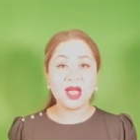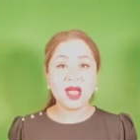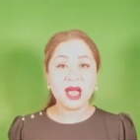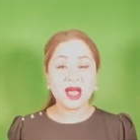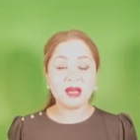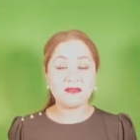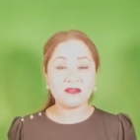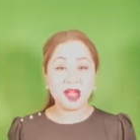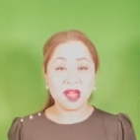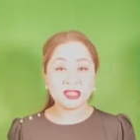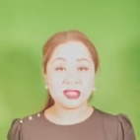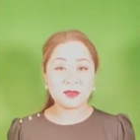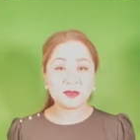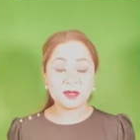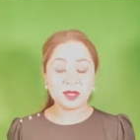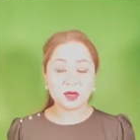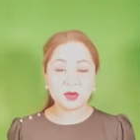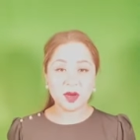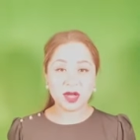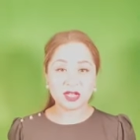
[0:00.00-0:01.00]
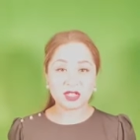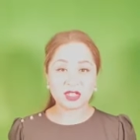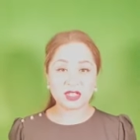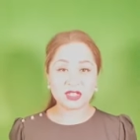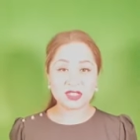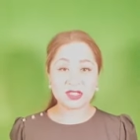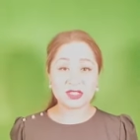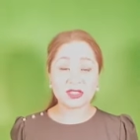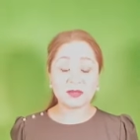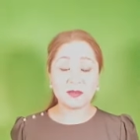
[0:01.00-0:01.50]
have asked me
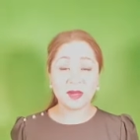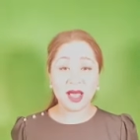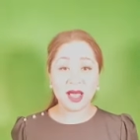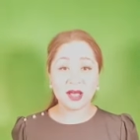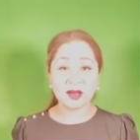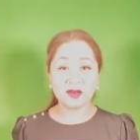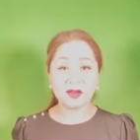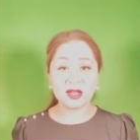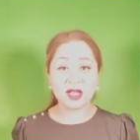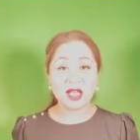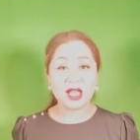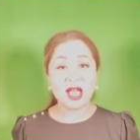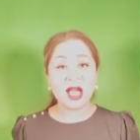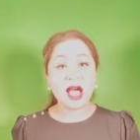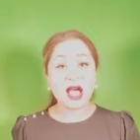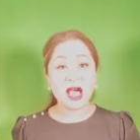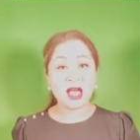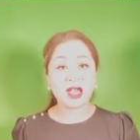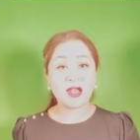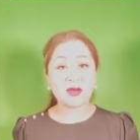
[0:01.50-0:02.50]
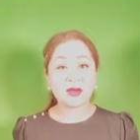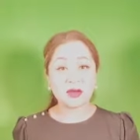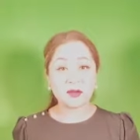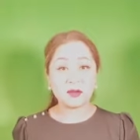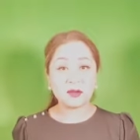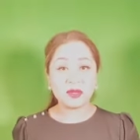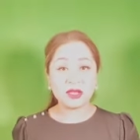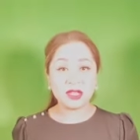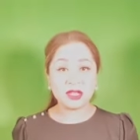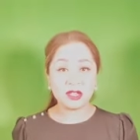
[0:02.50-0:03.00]
questions about how do you
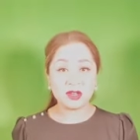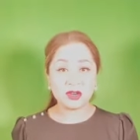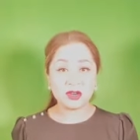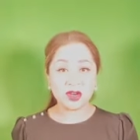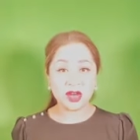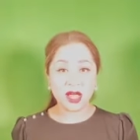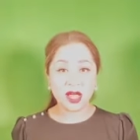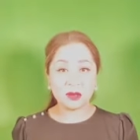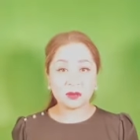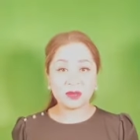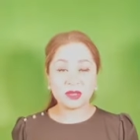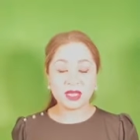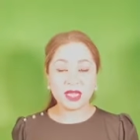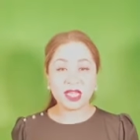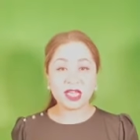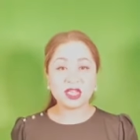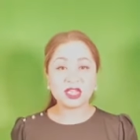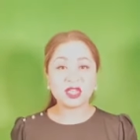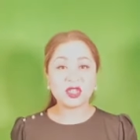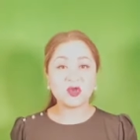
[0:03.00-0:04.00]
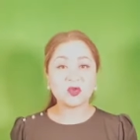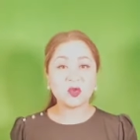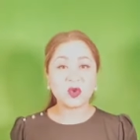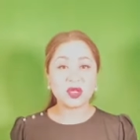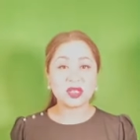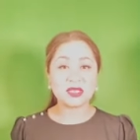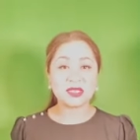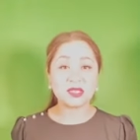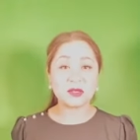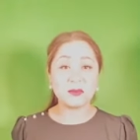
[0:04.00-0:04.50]
complete your application, what
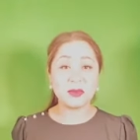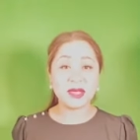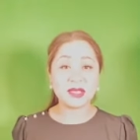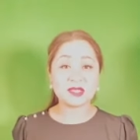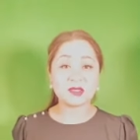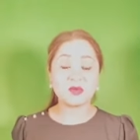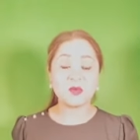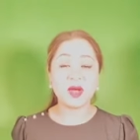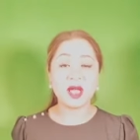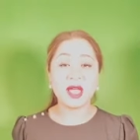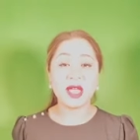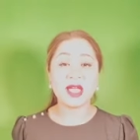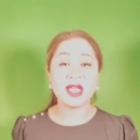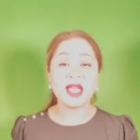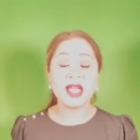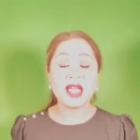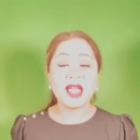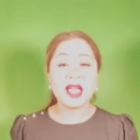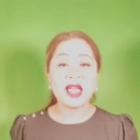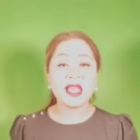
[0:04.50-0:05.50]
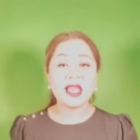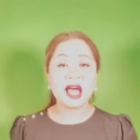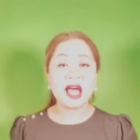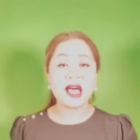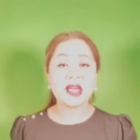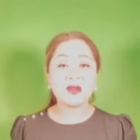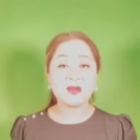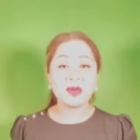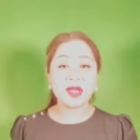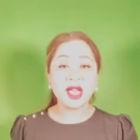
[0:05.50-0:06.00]
is the best way, and how
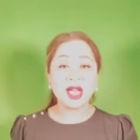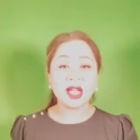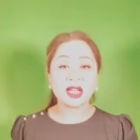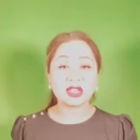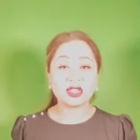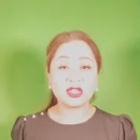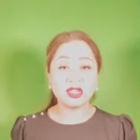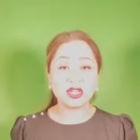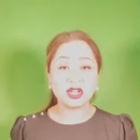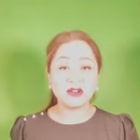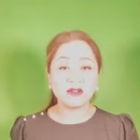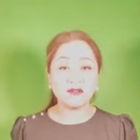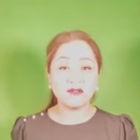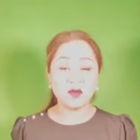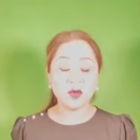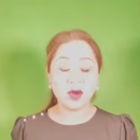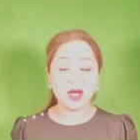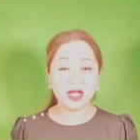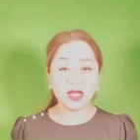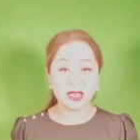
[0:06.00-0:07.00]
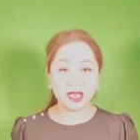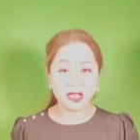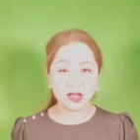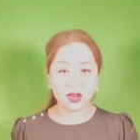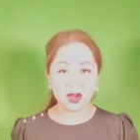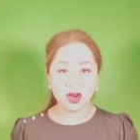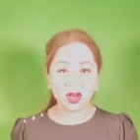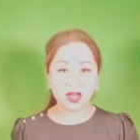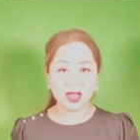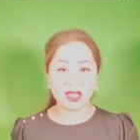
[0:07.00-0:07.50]
do we actually avoid an
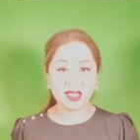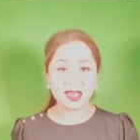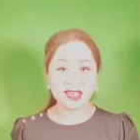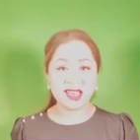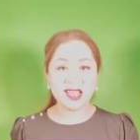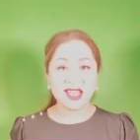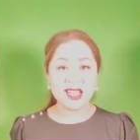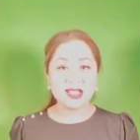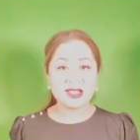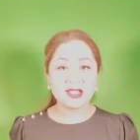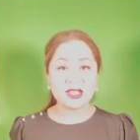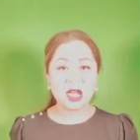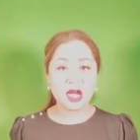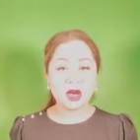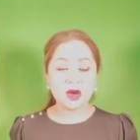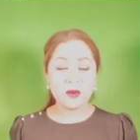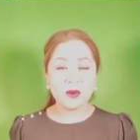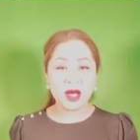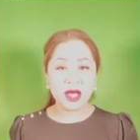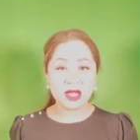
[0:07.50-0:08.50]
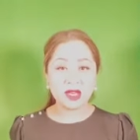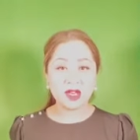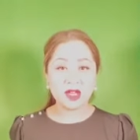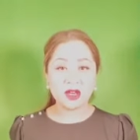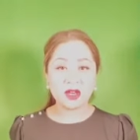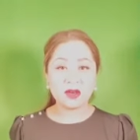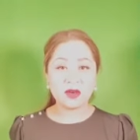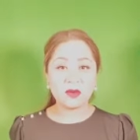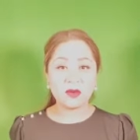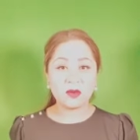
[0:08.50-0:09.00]
audit. So I
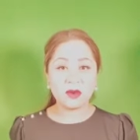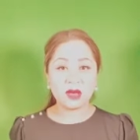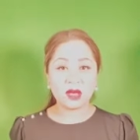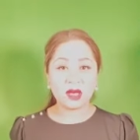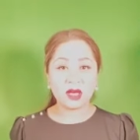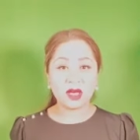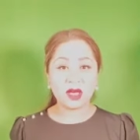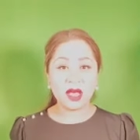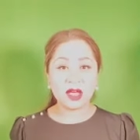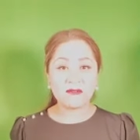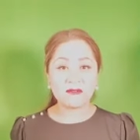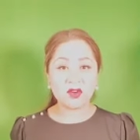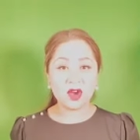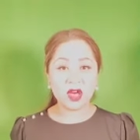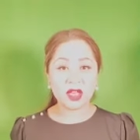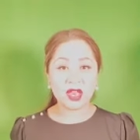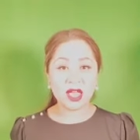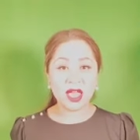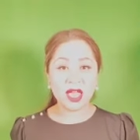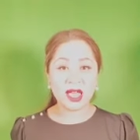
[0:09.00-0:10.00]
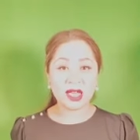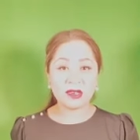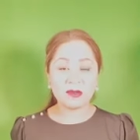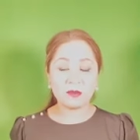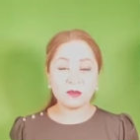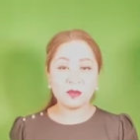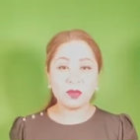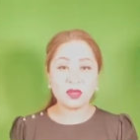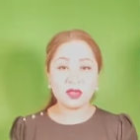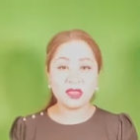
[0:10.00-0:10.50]
know I've gone ahead
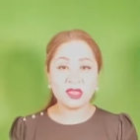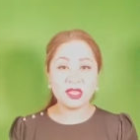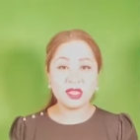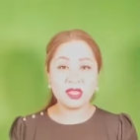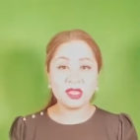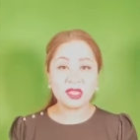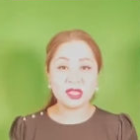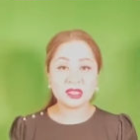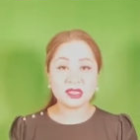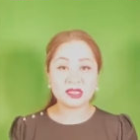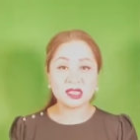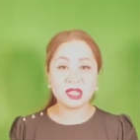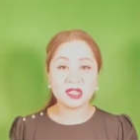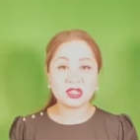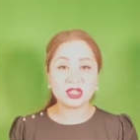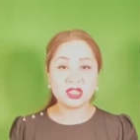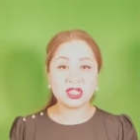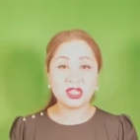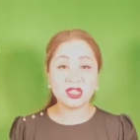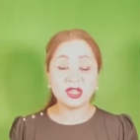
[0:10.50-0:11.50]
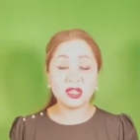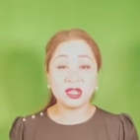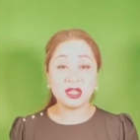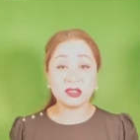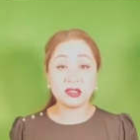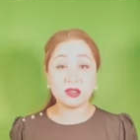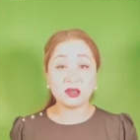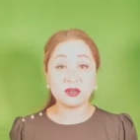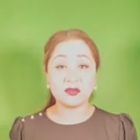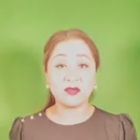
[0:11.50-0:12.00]
and put the Excel sheet in
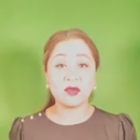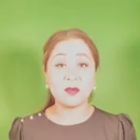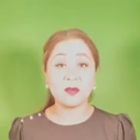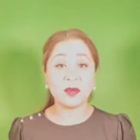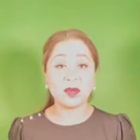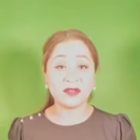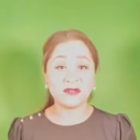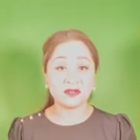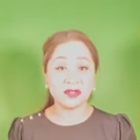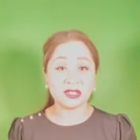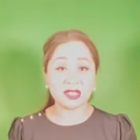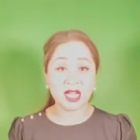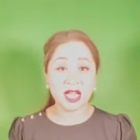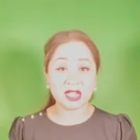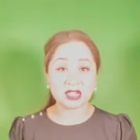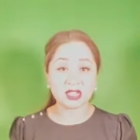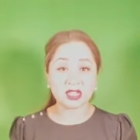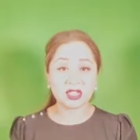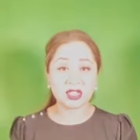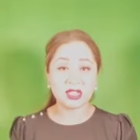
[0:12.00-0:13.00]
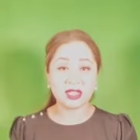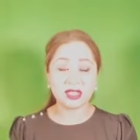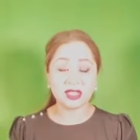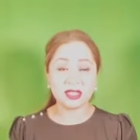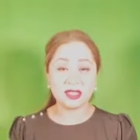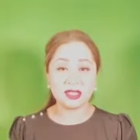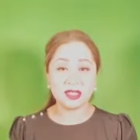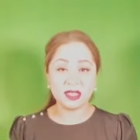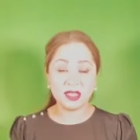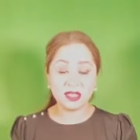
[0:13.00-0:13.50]
the group and I've attached it in
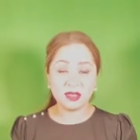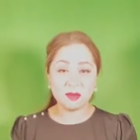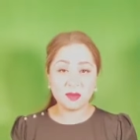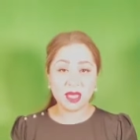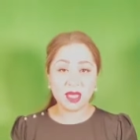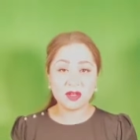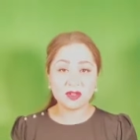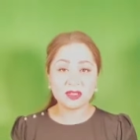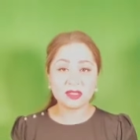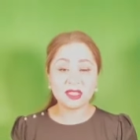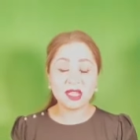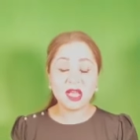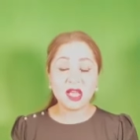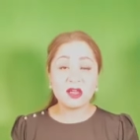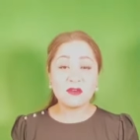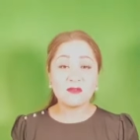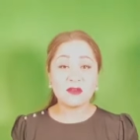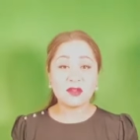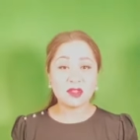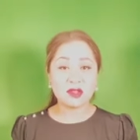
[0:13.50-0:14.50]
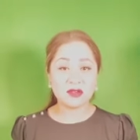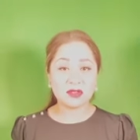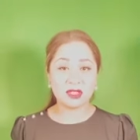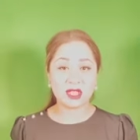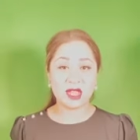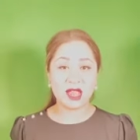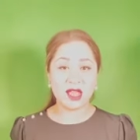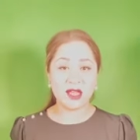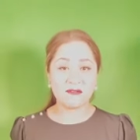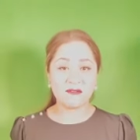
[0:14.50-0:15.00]
the emails for those that
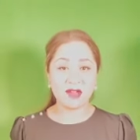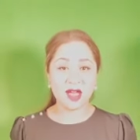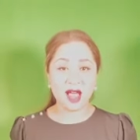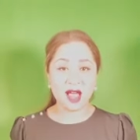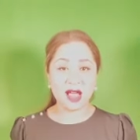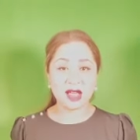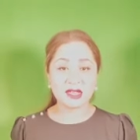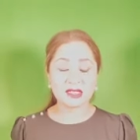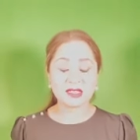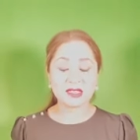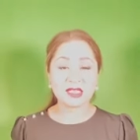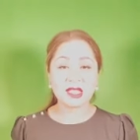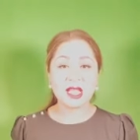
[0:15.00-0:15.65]
have asked.